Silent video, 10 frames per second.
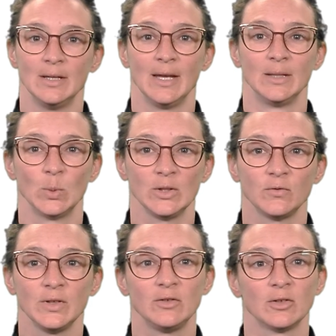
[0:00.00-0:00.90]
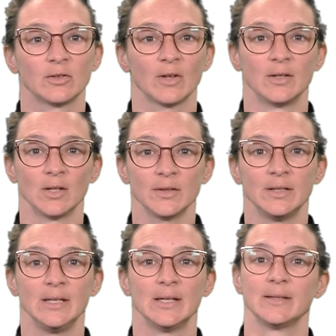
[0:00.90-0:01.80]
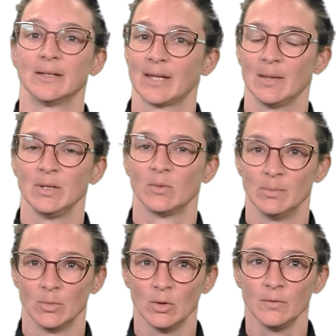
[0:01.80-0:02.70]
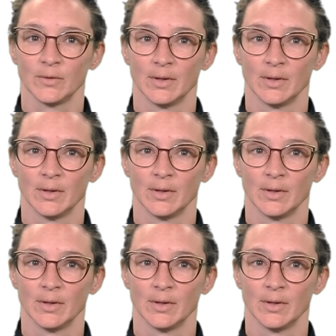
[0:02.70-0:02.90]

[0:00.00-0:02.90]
And which features are not needed and can be removed?